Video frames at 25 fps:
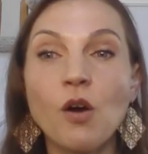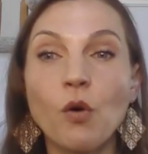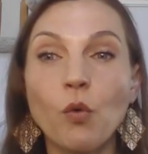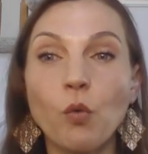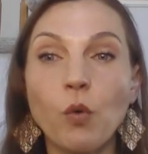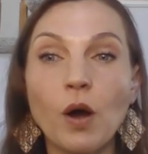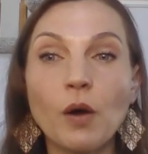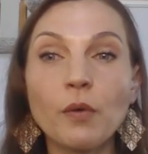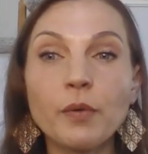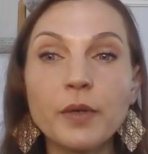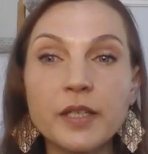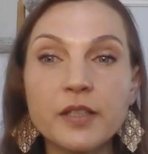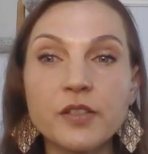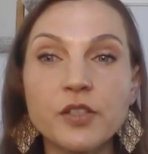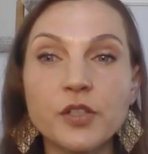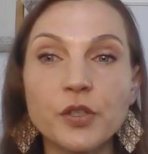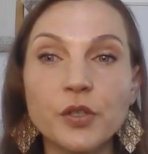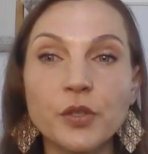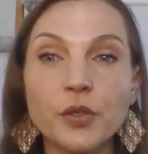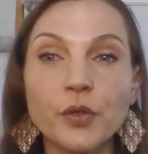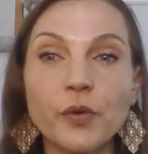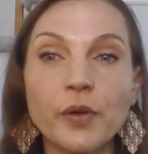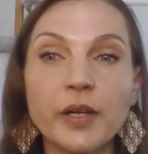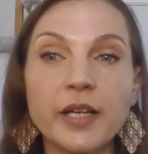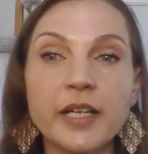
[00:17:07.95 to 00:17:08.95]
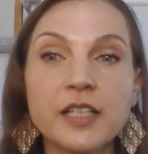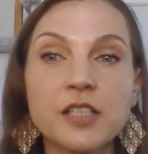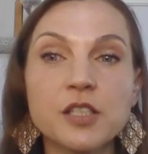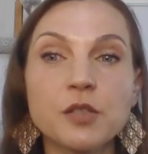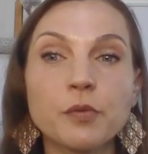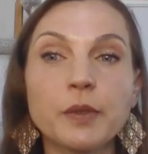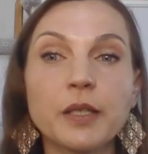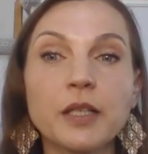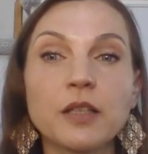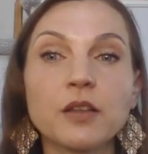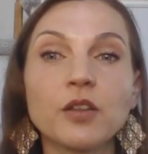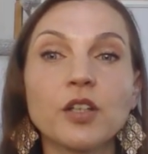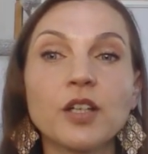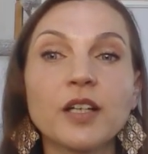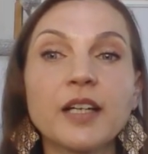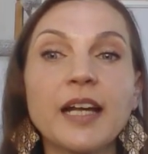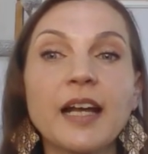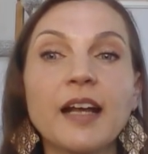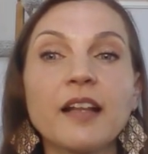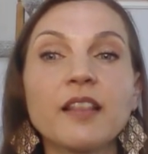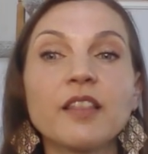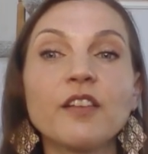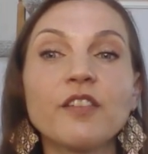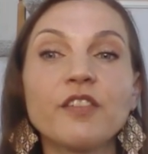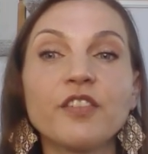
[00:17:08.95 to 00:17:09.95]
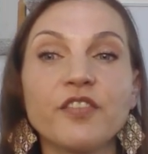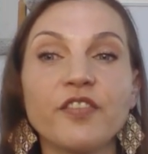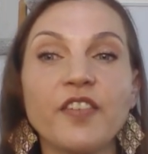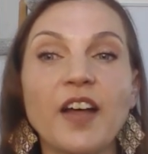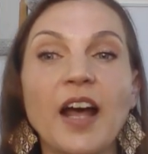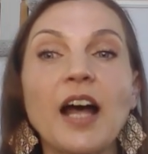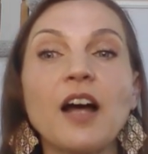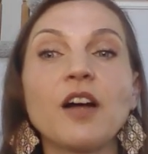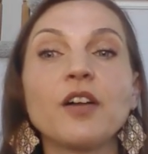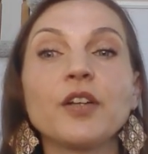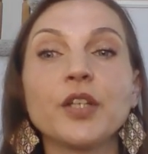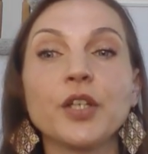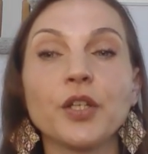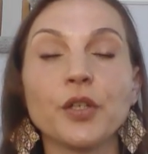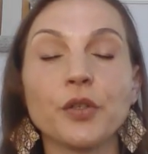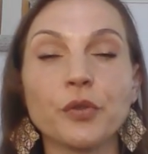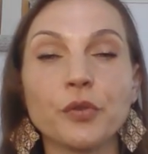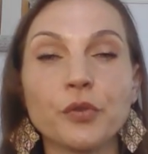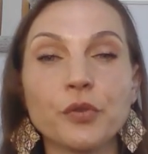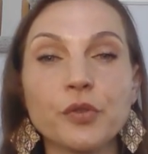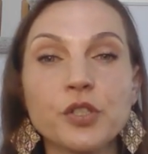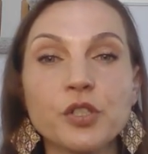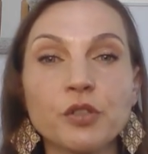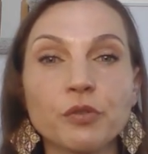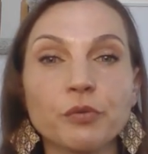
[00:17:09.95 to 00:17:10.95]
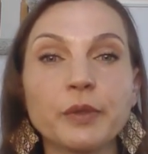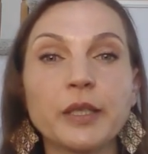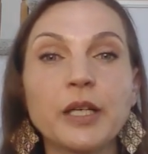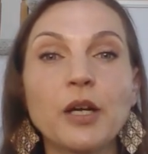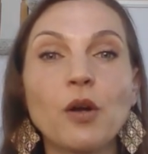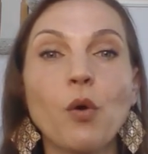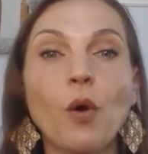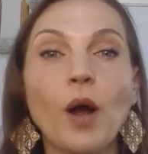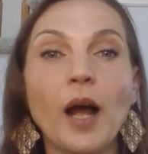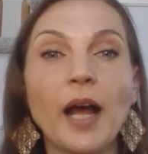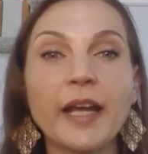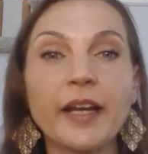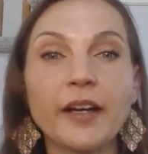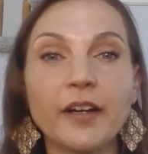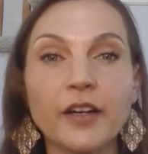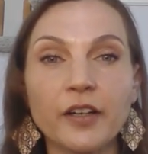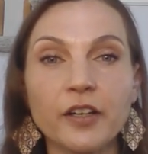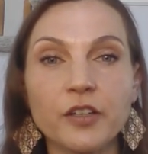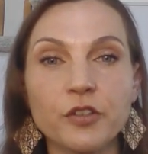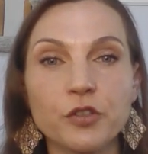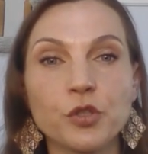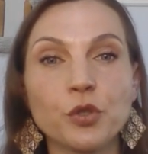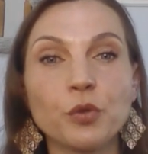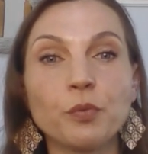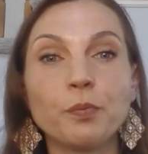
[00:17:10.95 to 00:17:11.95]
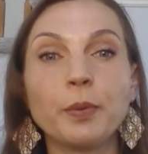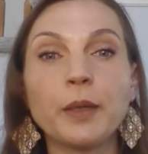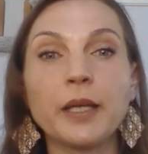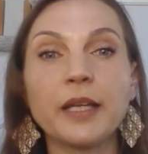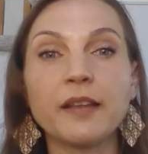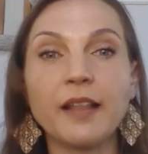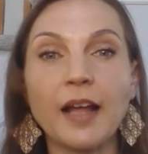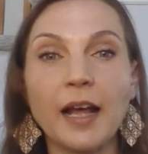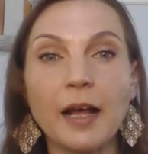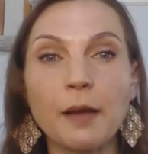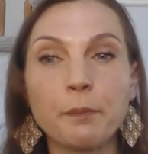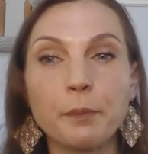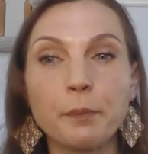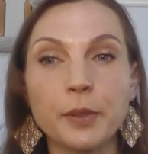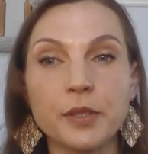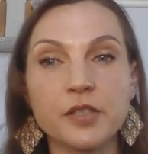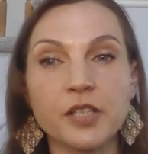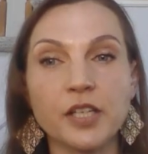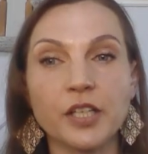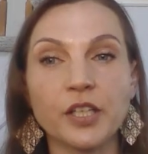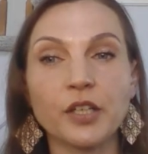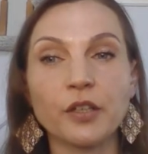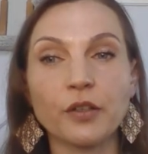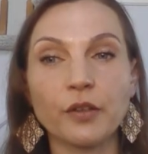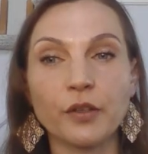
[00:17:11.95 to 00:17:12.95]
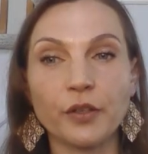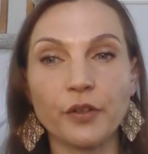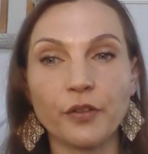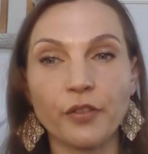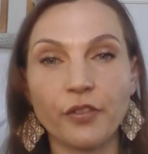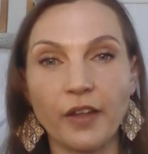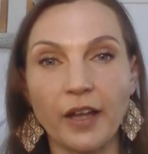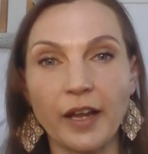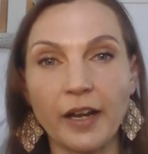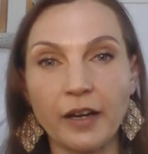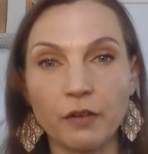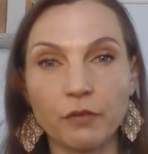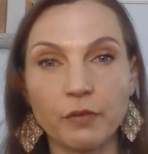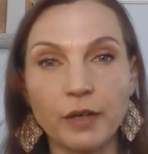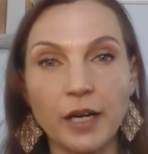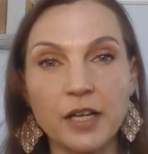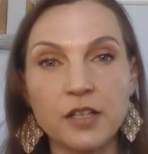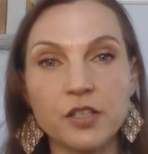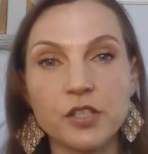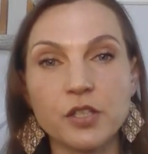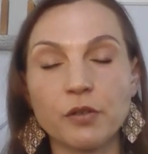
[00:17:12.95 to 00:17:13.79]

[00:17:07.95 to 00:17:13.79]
What we do is we look at the values required to be that particular thing, right?